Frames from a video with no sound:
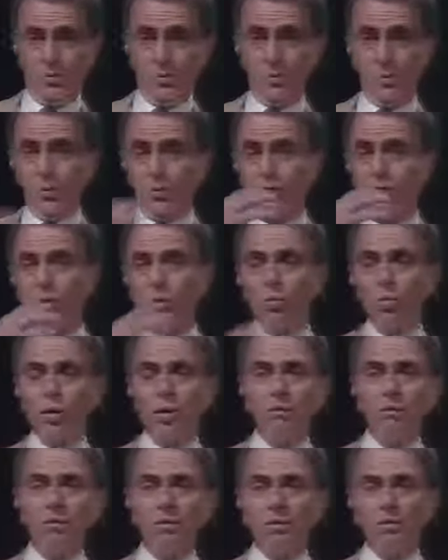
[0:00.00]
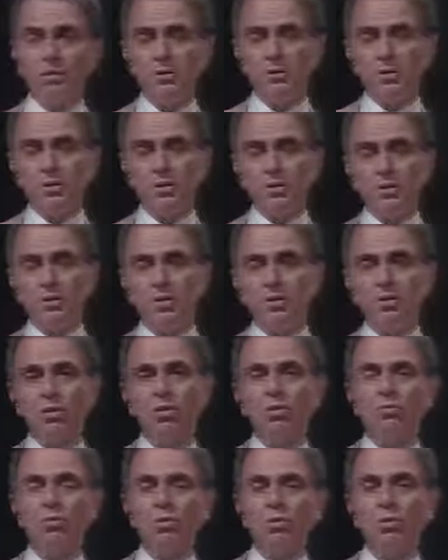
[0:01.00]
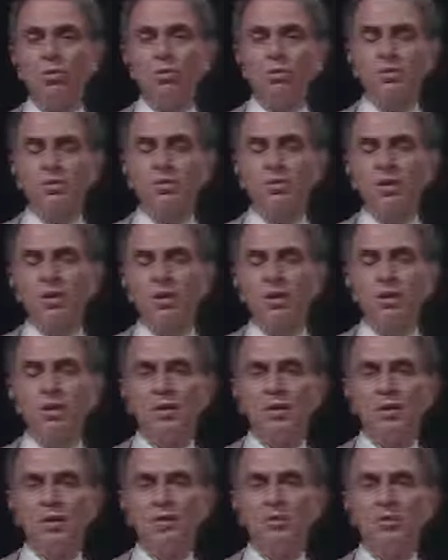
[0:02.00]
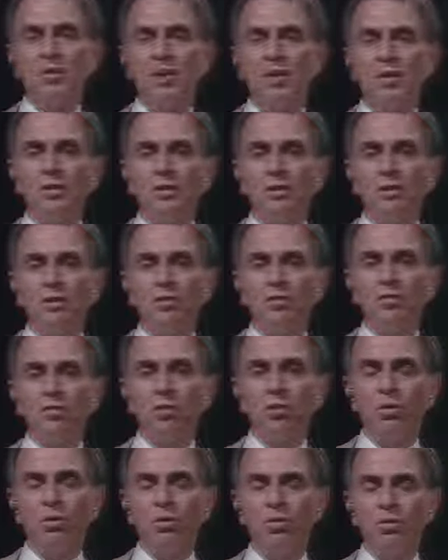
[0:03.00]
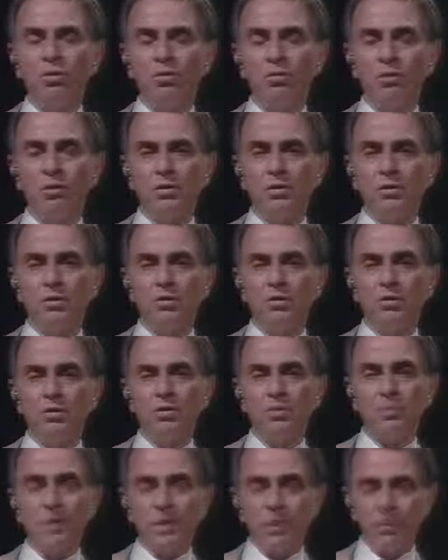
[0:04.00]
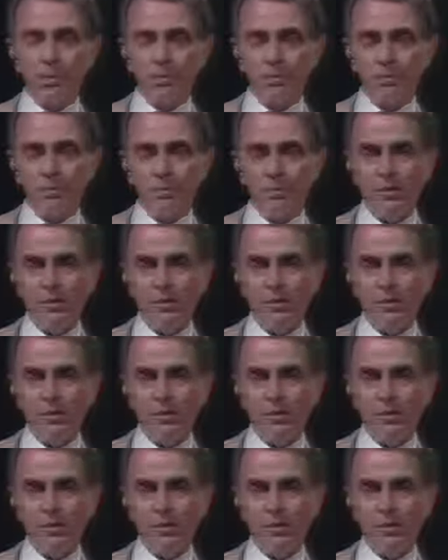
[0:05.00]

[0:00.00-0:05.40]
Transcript: with a long white beard sitting in a throne in the sky and tallying the fall of every sparrow.